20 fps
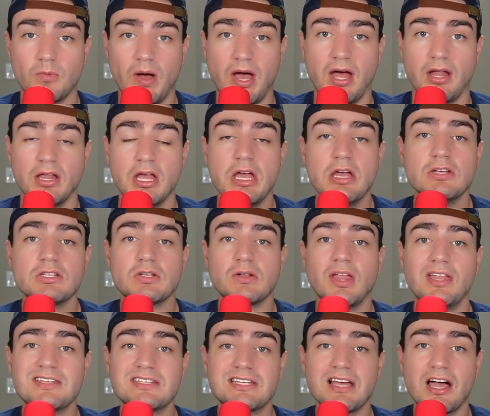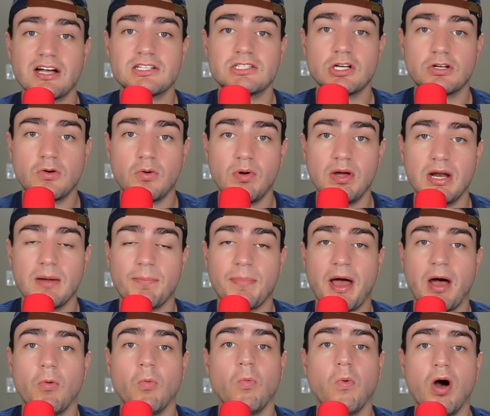well. So let's talk to Quinn
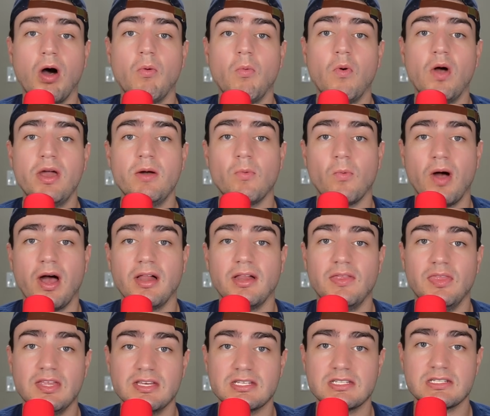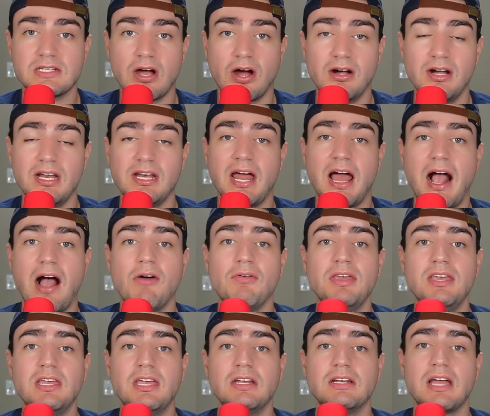about what went well in this start and how
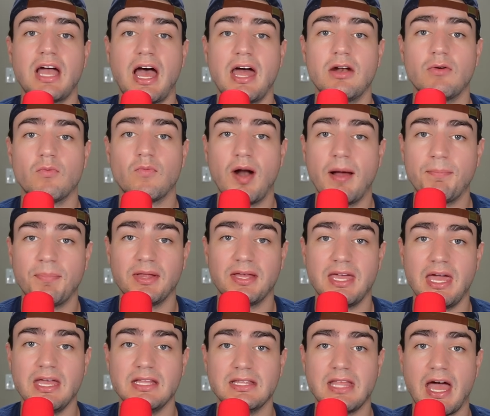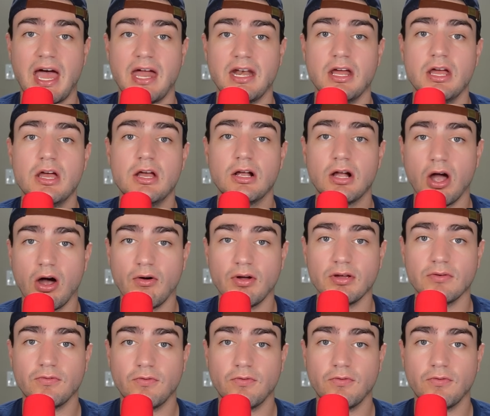he can kind of replicate that going